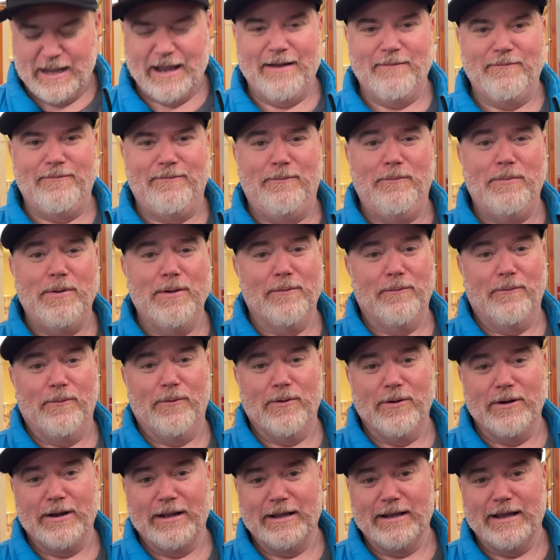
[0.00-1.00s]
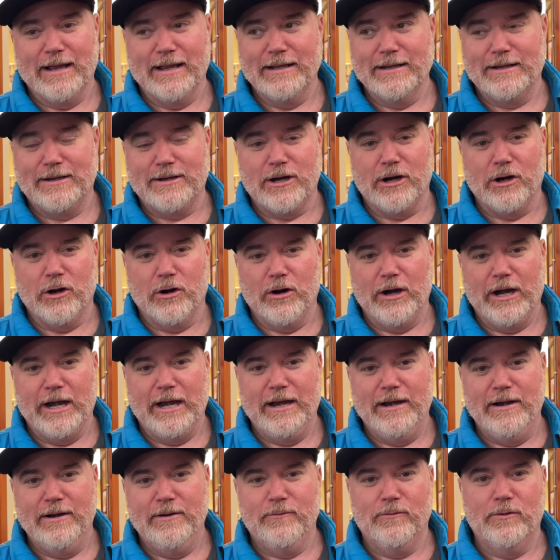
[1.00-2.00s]
I've been wanting a
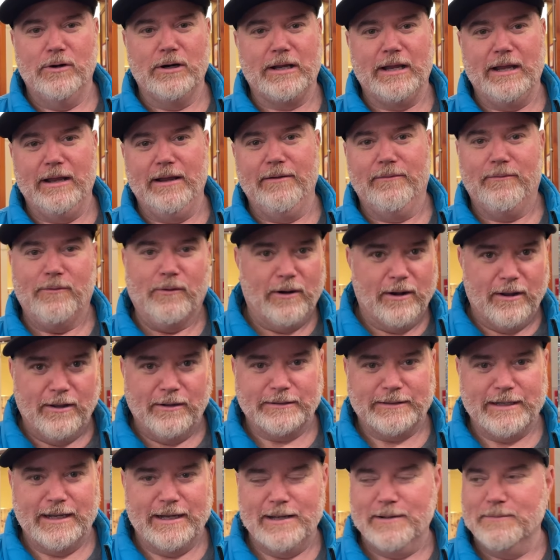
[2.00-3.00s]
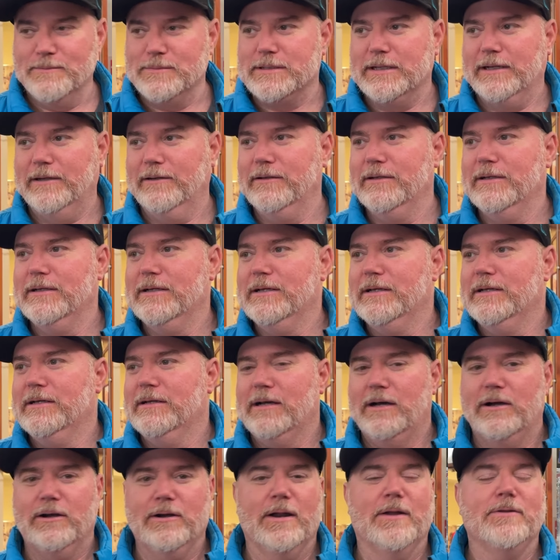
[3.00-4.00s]
Curry rookie for a long time. So,
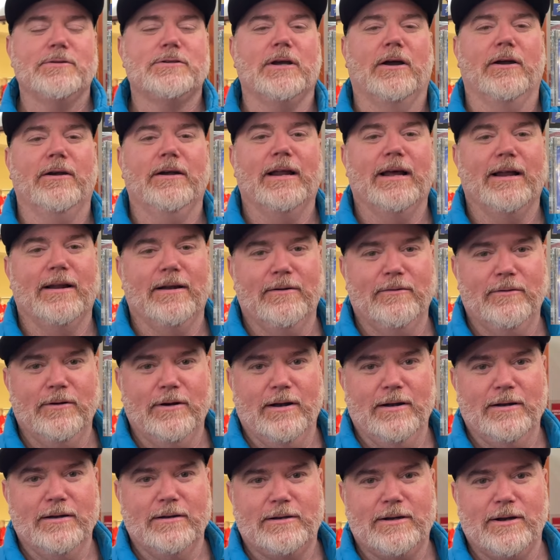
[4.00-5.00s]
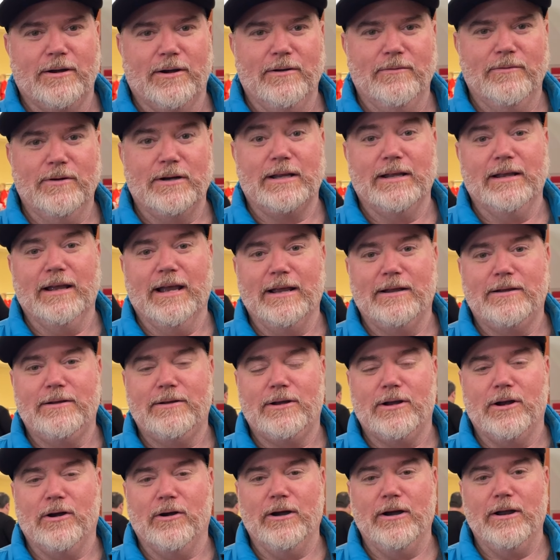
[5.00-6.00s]
or I'm sorry, not a, a Curry rookie, a
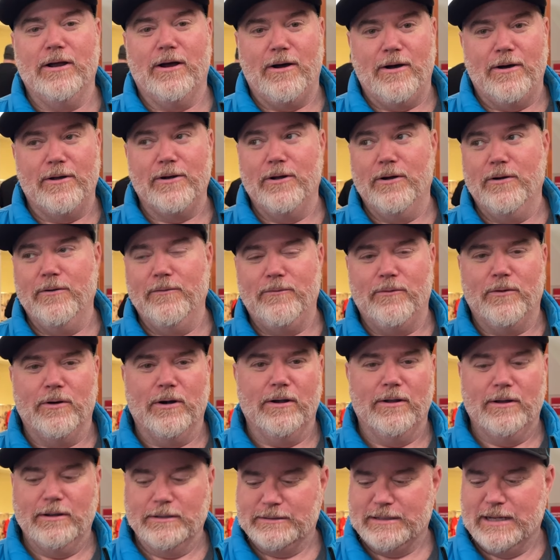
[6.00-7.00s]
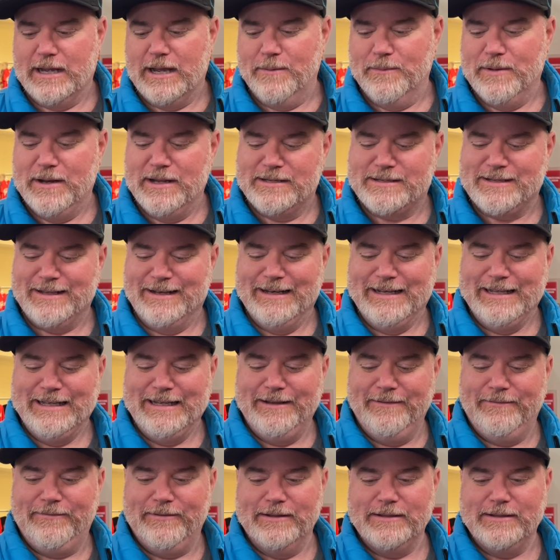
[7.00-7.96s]
Curry auto for a long time. And it's a Leaf.